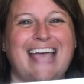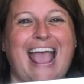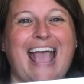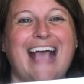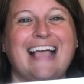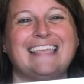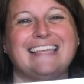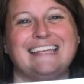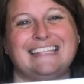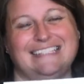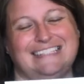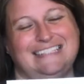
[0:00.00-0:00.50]

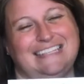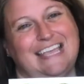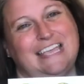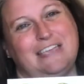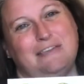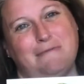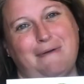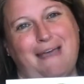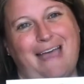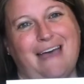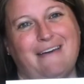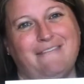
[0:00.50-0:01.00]
talents that
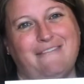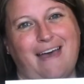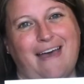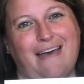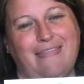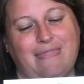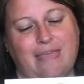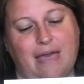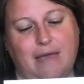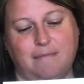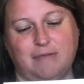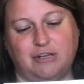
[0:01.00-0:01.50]
you have
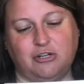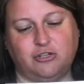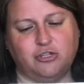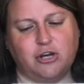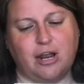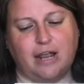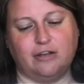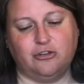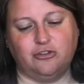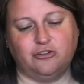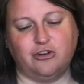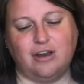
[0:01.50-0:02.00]
on them. And
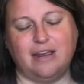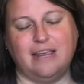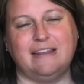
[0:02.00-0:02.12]
try